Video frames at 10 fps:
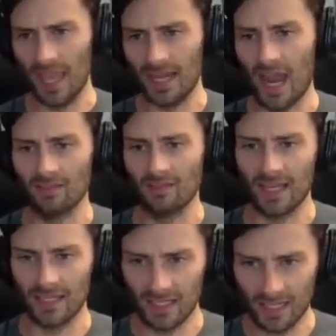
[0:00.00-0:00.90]
and
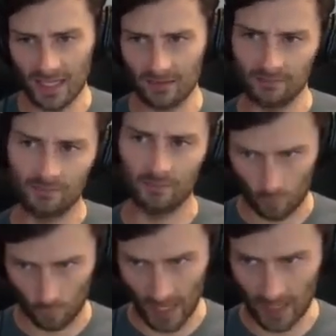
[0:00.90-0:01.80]
highlighted in
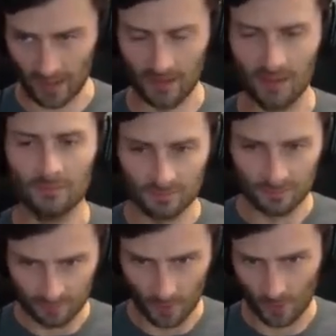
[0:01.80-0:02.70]
red,
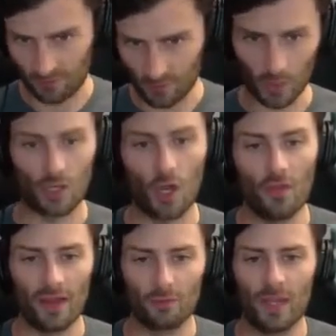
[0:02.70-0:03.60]
or if you want to
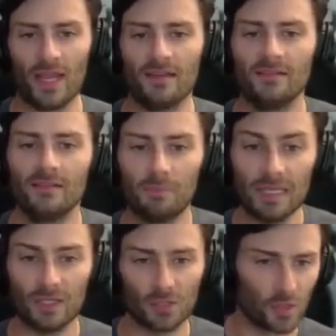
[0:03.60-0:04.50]
call that red,
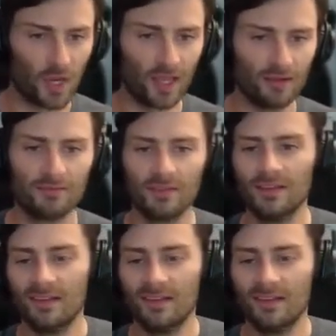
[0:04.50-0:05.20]
pinkish red,